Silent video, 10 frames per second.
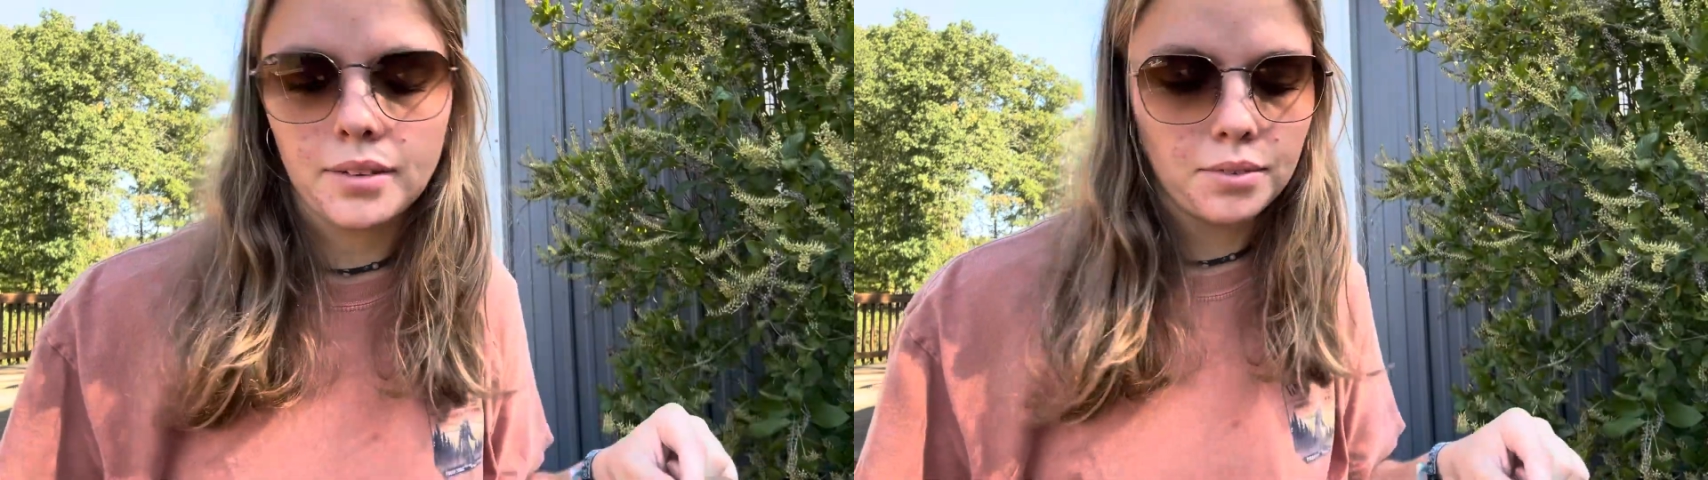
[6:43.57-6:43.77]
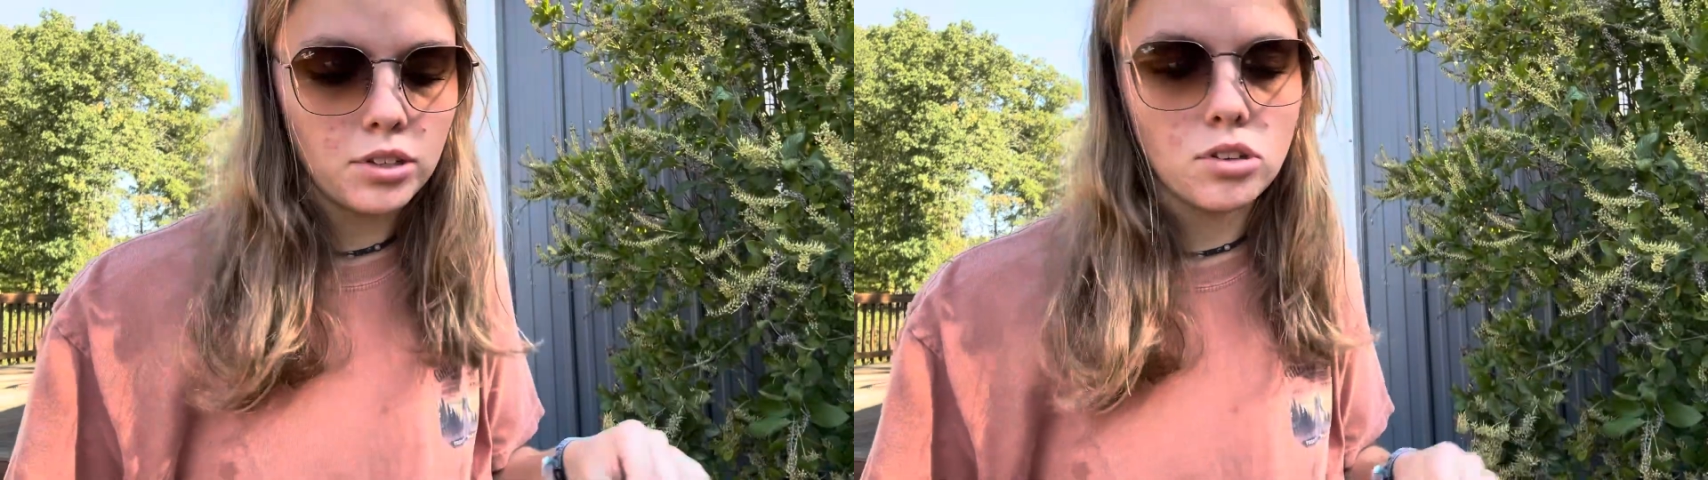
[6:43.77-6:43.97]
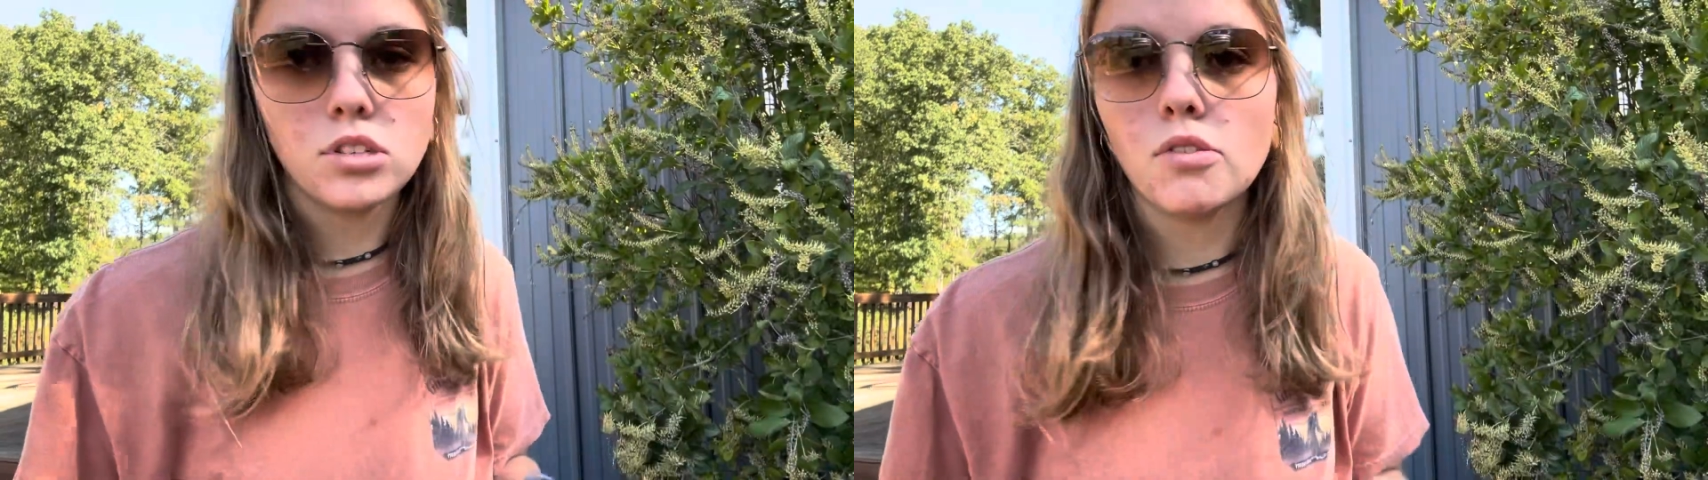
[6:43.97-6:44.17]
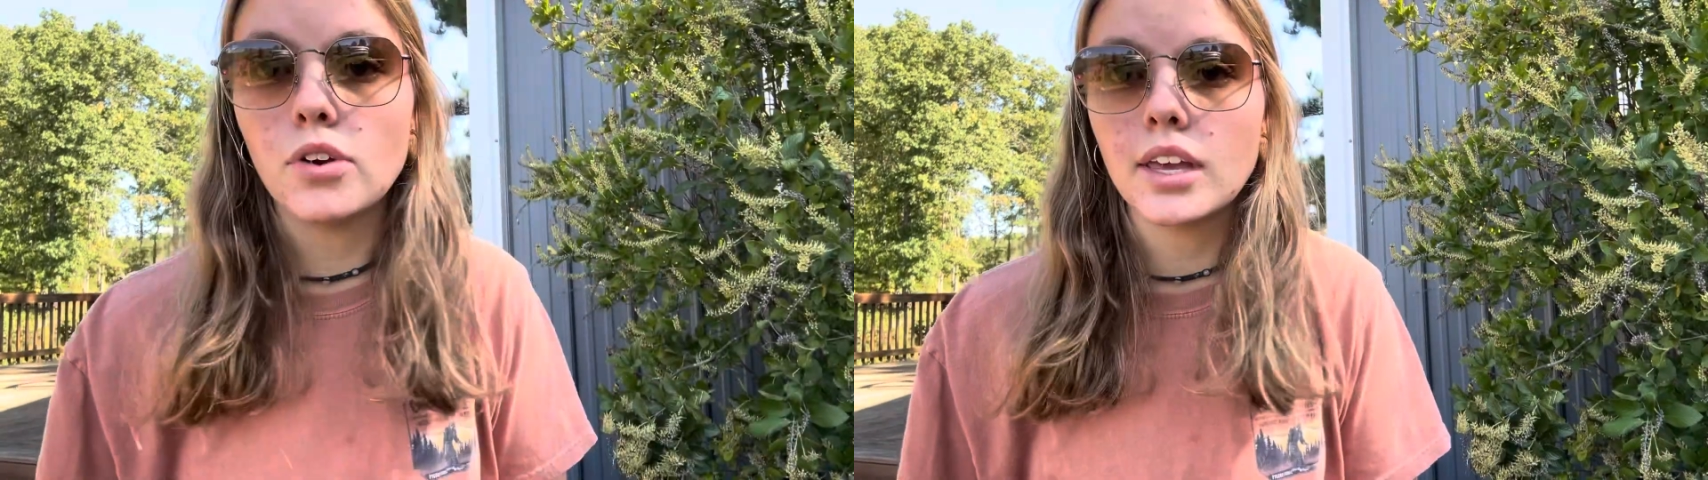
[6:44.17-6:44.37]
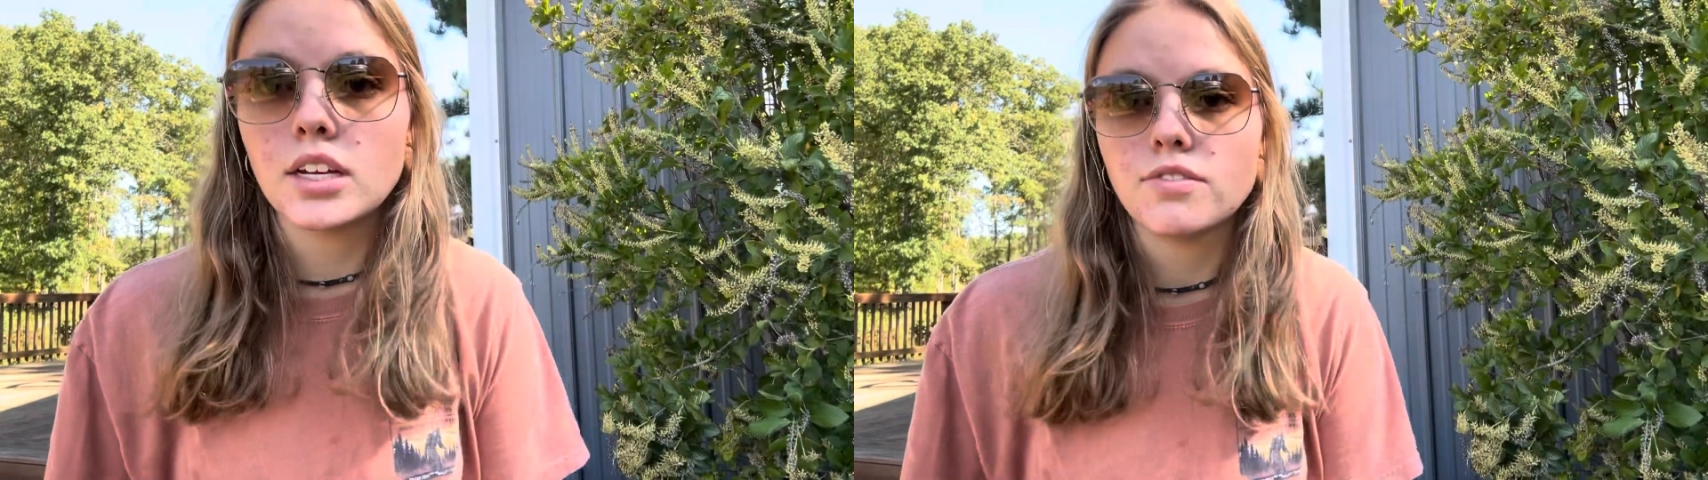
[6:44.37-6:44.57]
Let's go see if we
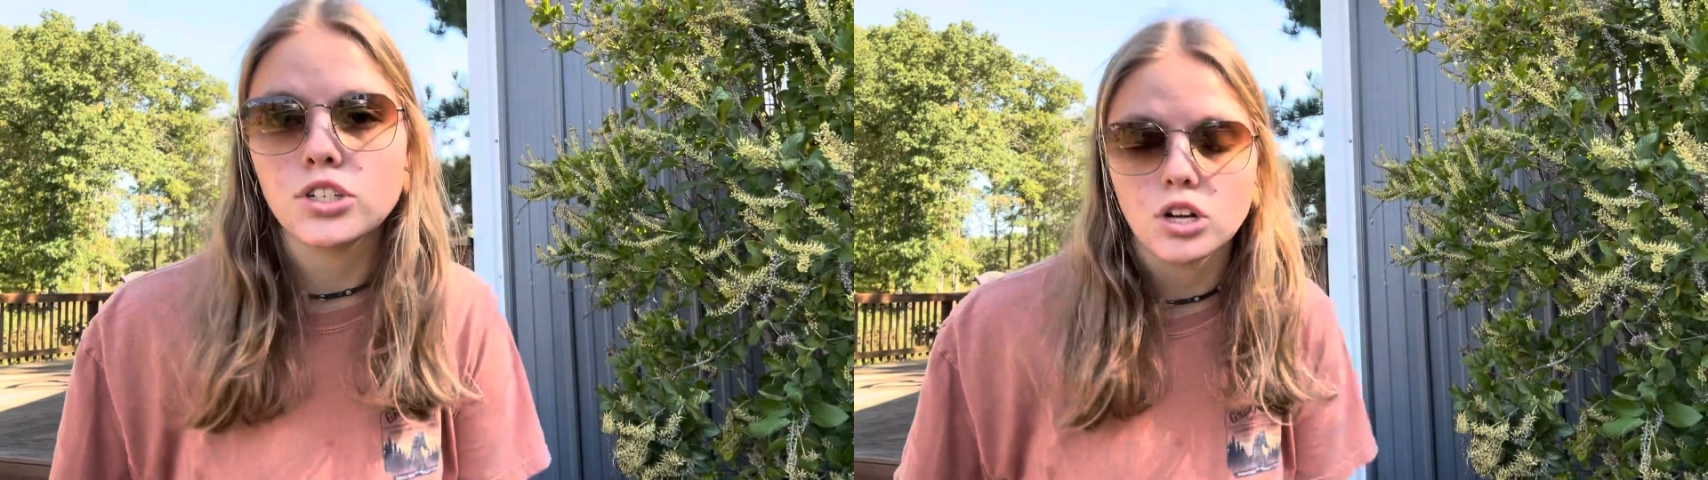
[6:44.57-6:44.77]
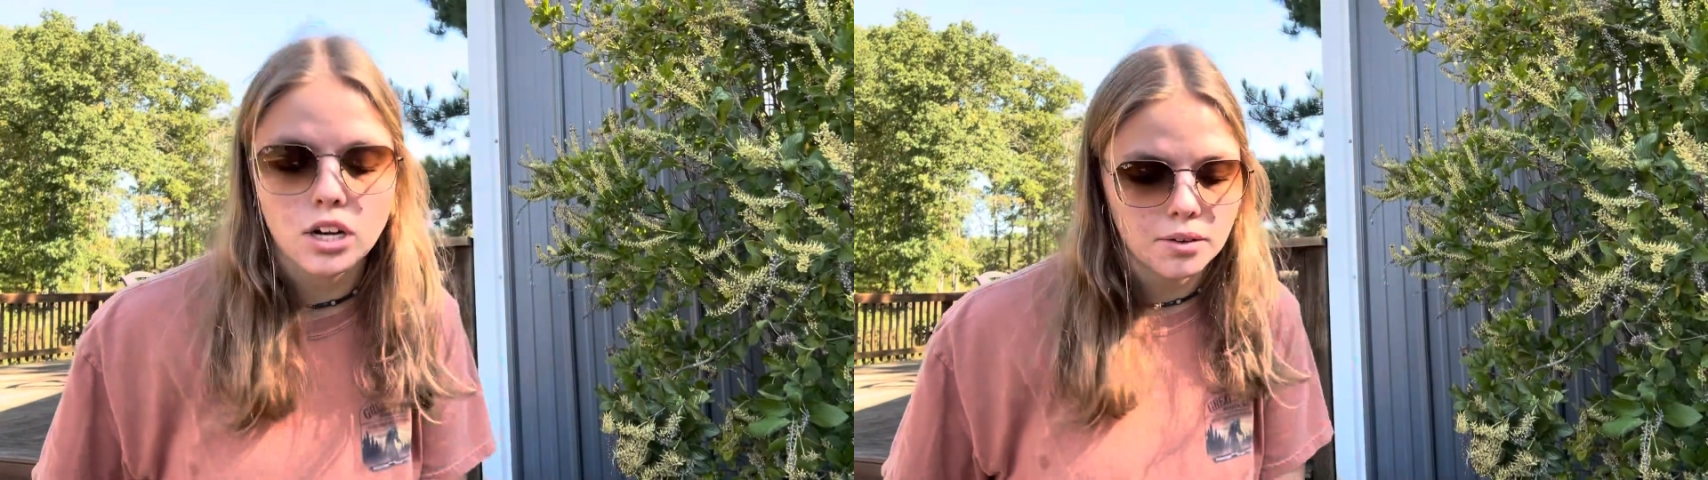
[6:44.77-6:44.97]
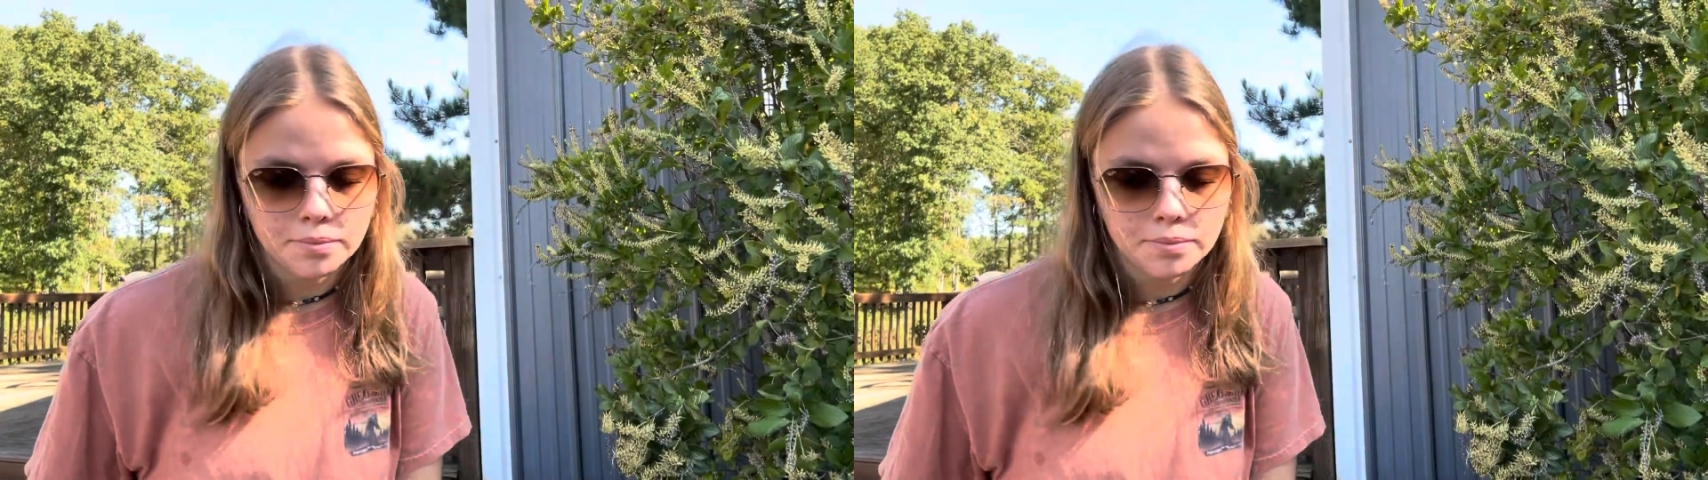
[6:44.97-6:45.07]
can catch fish on it.